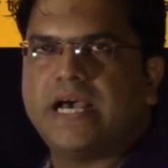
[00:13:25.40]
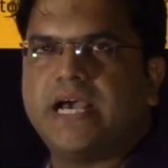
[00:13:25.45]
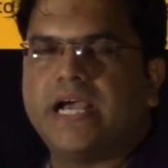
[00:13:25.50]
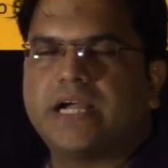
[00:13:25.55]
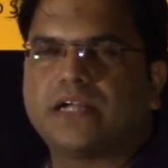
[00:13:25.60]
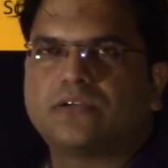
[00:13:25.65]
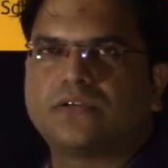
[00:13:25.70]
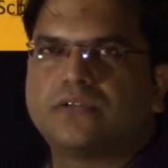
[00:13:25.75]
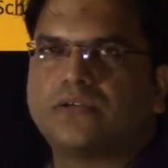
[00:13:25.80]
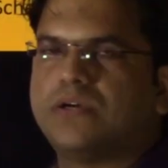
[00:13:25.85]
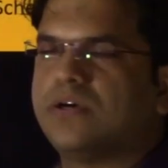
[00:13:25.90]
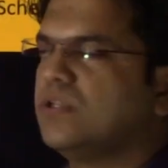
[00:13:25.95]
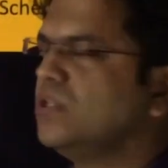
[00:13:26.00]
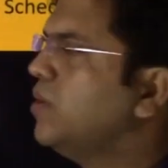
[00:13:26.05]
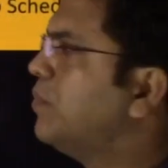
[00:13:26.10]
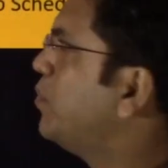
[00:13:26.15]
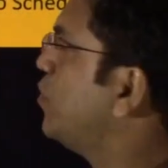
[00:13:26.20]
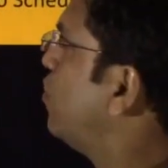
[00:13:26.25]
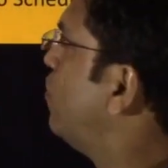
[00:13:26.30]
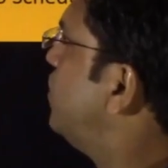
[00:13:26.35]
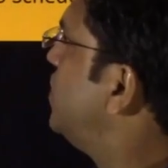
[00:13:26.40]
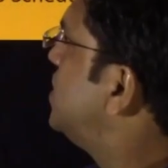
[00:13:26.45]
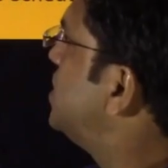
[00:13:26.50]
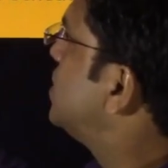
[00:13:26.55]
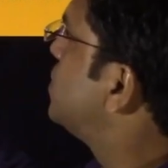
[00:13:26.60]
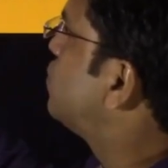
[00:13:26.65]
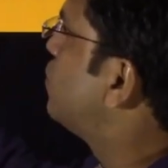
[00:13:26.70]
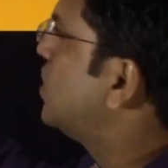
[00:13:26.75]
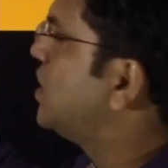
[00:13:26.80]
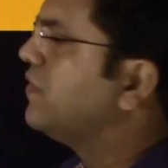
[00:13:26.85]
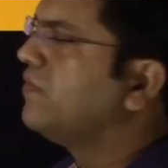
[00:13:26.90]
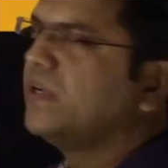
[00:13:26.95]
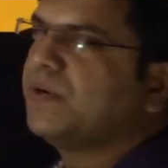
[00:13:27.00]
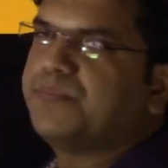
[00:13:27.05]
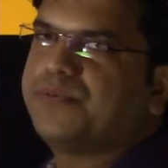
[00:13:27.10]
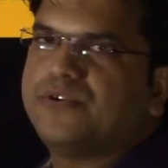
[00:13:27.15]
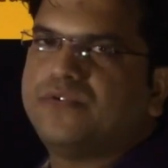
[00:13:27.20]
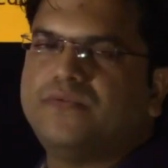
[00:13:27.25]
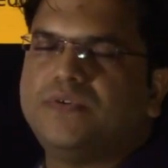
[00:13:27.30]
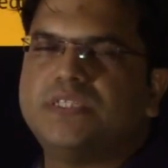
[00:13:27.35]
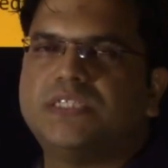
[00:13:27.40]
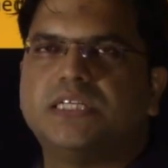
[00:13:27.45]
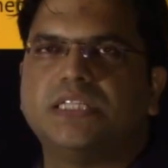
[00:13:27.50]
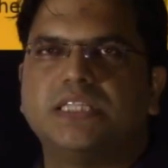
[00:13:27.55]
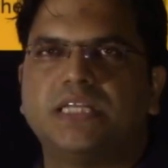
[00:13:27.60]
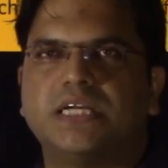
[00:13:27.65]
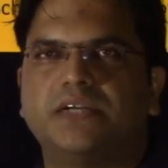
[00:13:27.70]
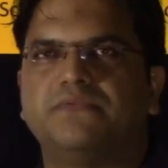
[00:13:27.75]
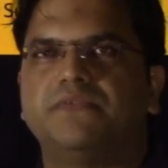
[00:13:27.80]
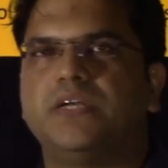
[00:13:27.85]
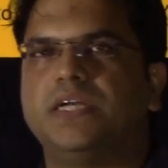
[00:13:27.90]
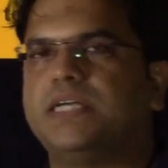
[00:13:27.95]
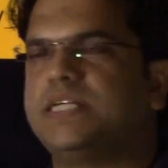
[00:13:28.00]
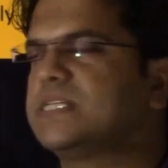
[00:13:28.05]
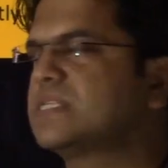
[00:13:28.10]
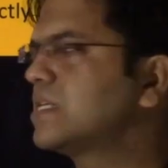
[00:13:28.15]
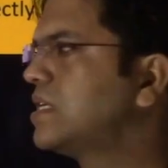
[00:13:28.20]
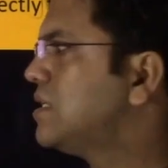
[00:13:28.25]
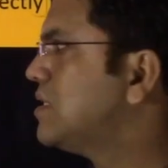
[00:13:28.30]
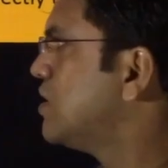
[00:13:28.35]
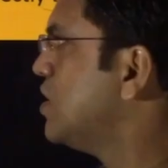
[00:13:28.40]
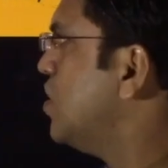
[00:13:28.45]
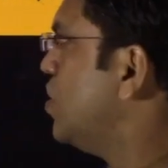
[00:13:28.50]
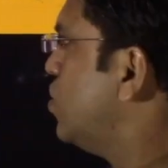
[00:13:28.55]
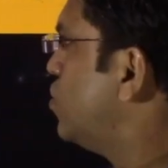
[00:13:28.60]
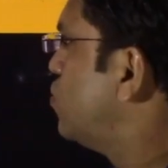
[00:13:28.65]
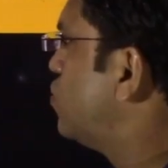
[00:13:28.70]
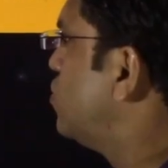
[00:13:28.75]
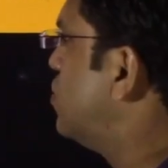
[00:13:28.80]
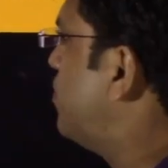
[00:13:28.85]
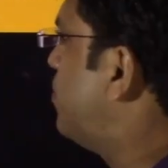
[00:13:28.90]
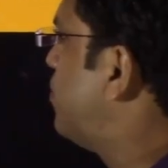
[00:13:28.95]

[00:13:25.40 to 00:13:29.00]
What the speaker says: Act, the provisions, whatever provision that we'll discuss, so the